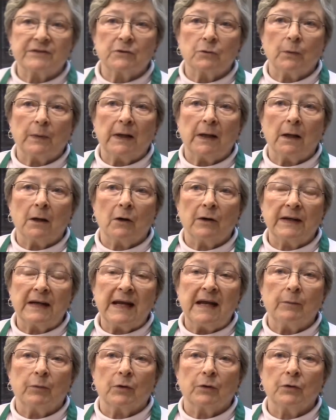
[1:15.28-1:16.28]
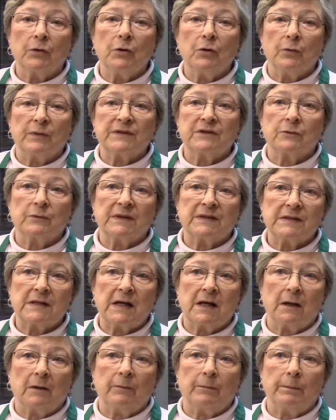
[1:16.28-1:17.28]
away, our neighbor, who was a
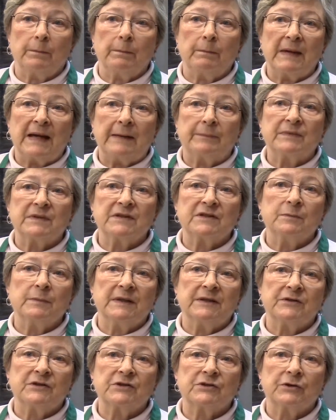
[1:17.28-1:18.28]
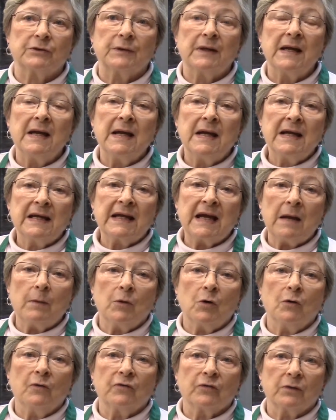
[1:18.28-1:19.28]
retired Baptist minister,
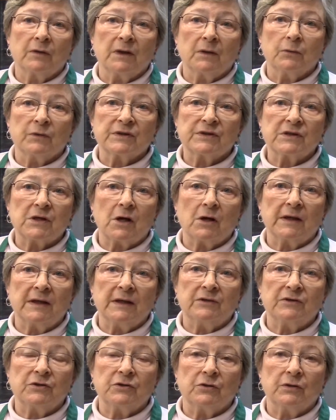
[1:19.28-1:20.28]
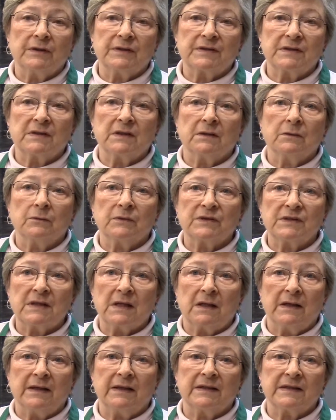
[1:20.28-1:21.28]
came over and was talking to us and was
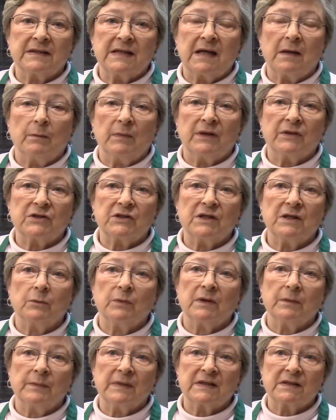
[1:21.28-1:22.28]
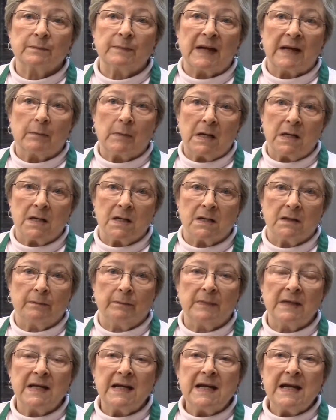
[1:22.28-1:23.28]
telling us how much he would miss my
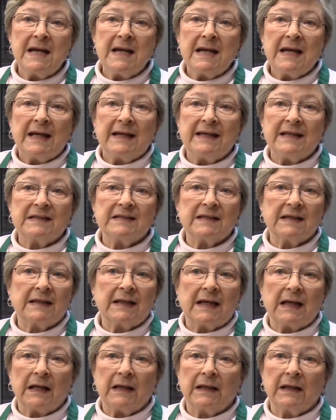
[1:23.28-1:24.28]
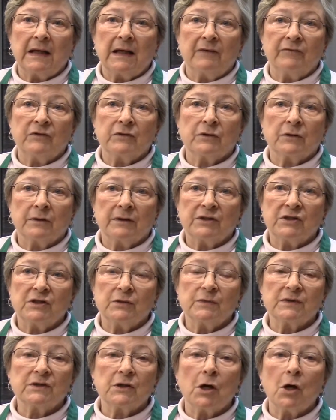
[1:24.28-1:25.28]
mom. And he said, I loved her, and
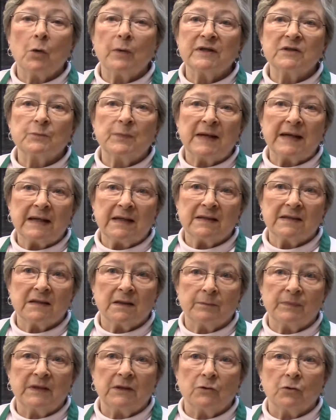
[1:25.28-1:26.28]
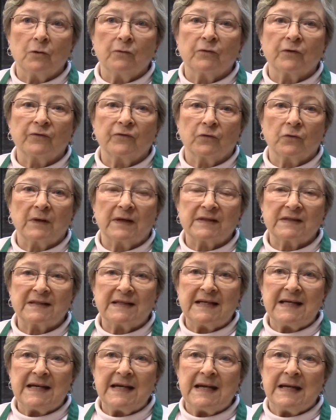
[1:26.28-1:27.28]
she was always bringing something over for us
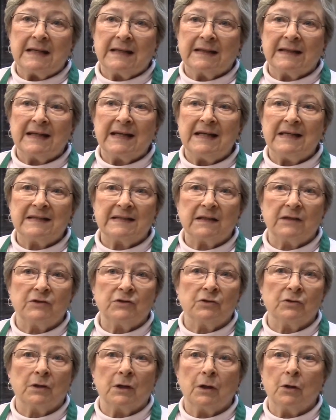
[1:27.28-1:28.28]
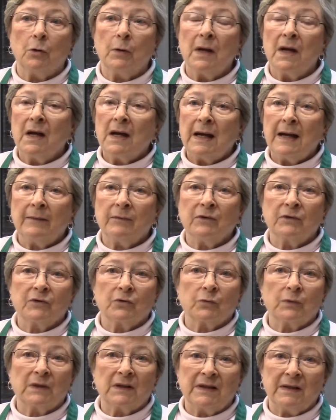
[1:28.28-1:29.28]
to eat. And he said, you know, I'm going
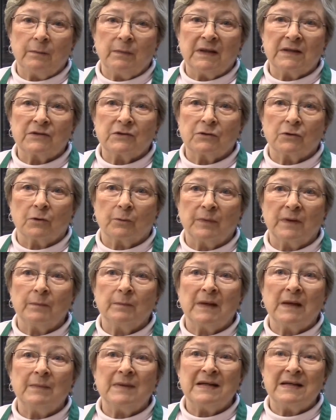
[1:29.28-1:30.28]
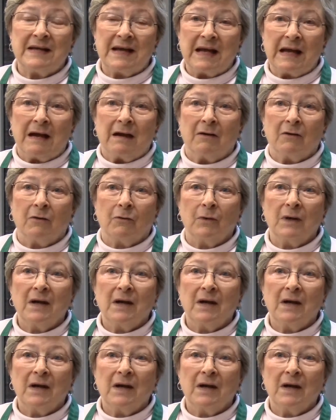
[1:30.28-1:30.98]
to really miss her, but maybe now